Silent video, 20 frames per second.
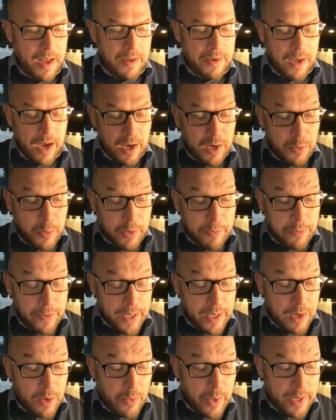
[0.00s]
how do we
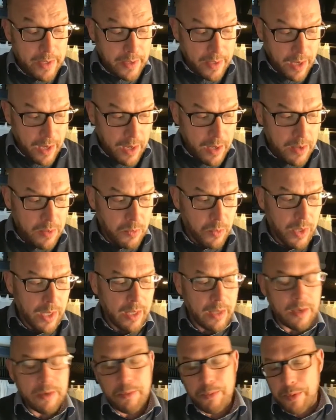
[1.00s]
find our way now?
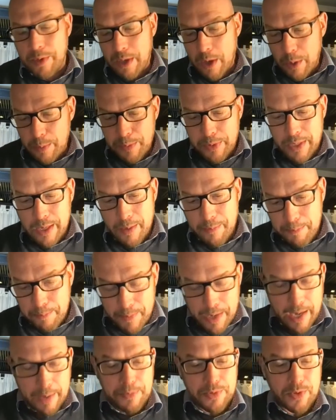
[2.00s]
Well, we open up
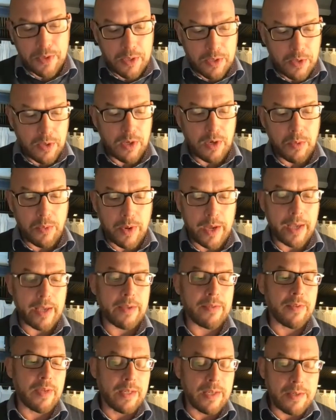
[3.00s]
maps and Google
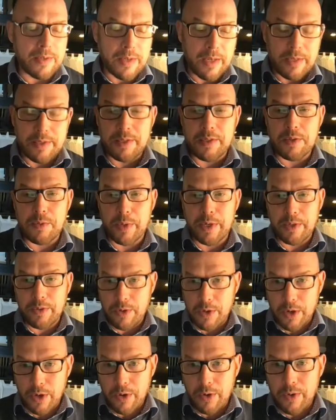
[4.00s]
Waze, and it tells us where to
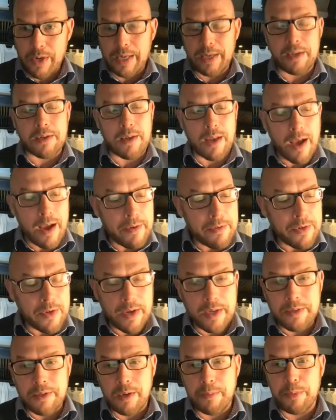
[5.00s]
go, and it live
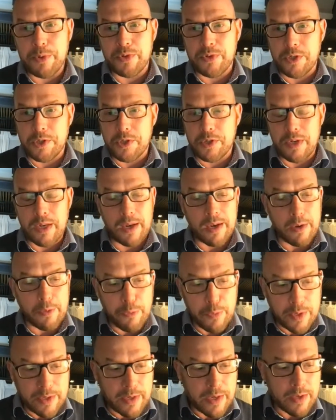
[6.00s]
tracks our position. And
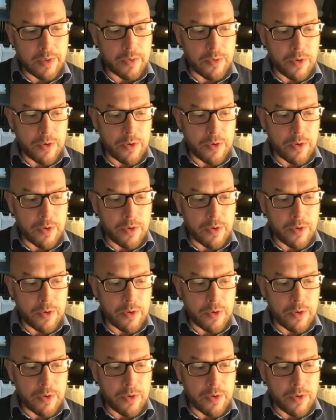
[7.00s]
if we take the